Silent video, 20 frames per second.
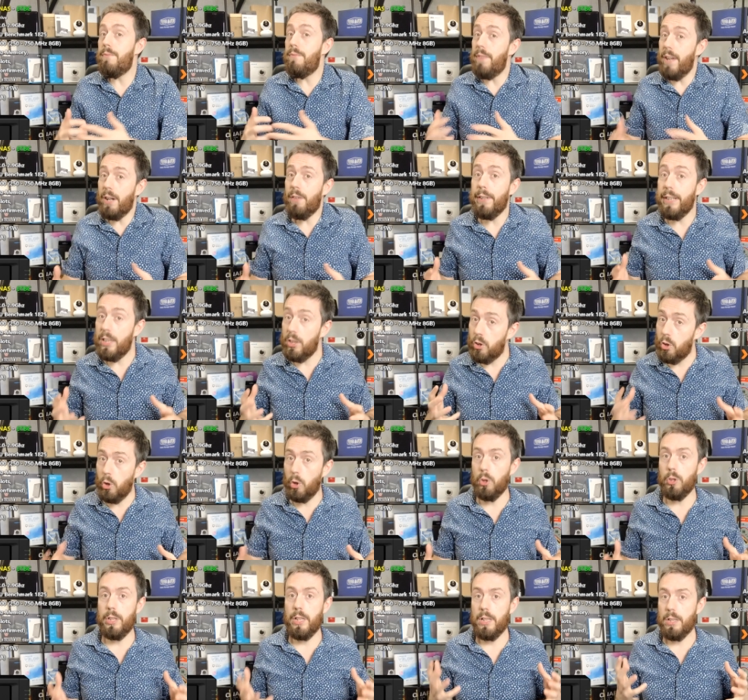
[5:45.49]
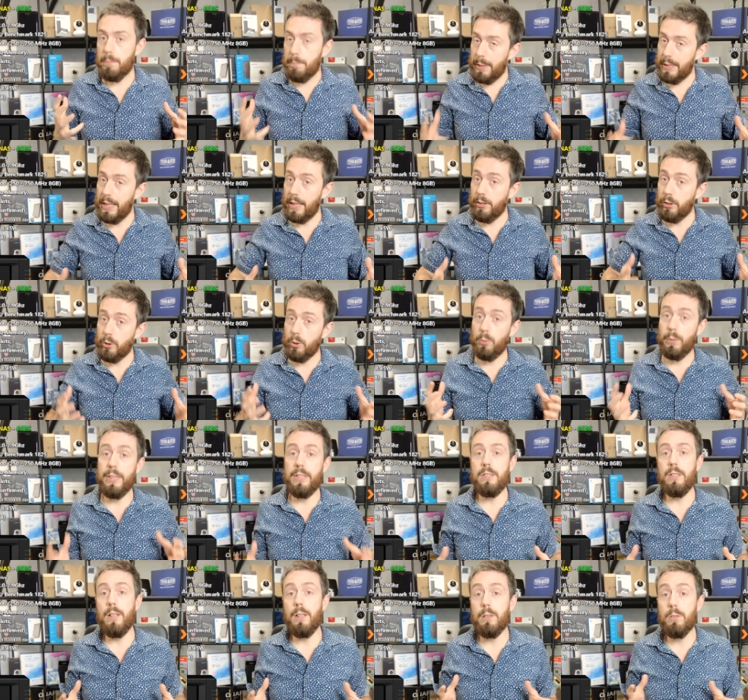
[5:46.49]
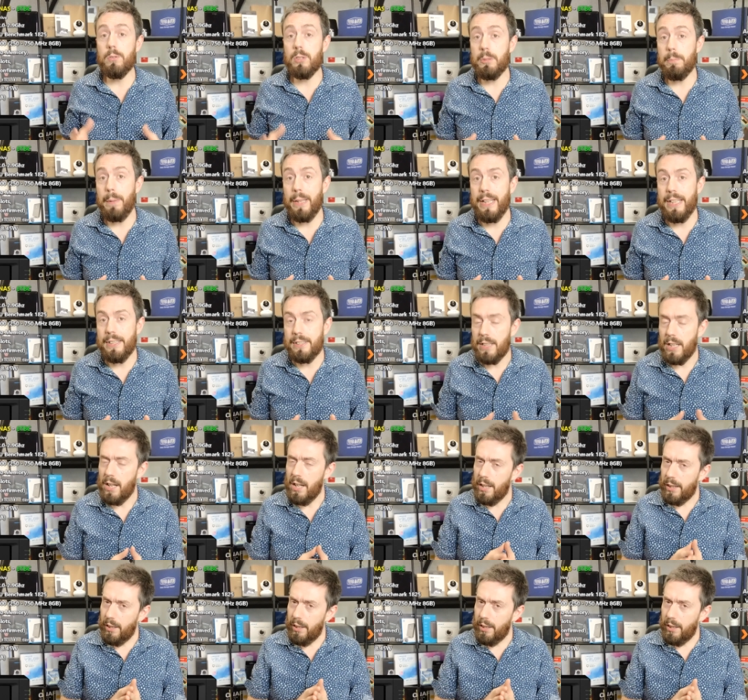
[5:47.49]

very good potential internal speeds.